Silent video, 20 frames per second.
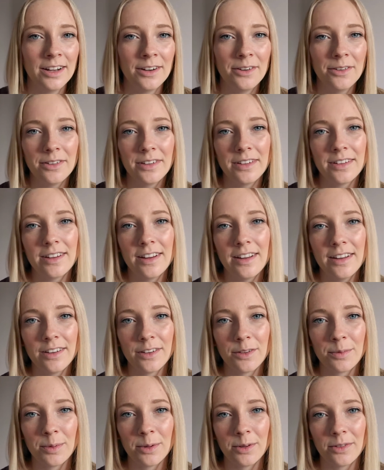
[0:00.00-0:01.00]
not in
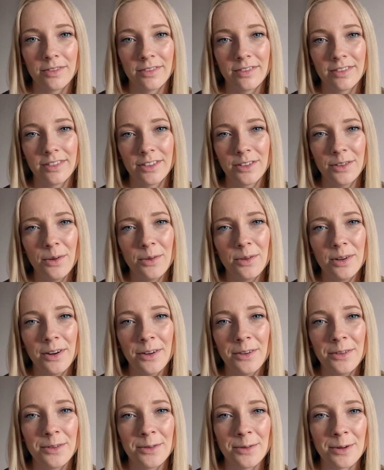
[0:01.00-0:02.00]
tears, but so
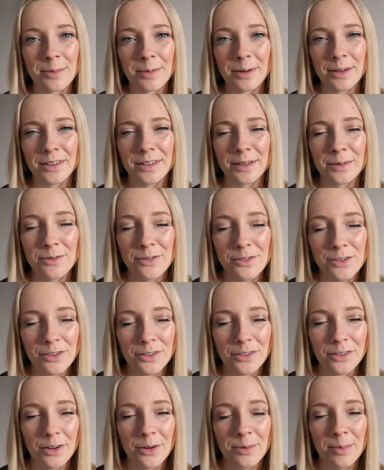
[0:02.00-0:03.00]
close to it because it was
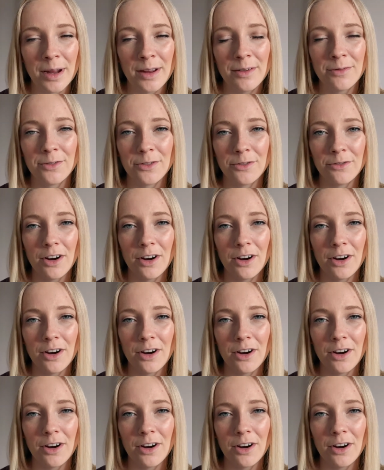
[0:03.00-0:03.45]
just so painful.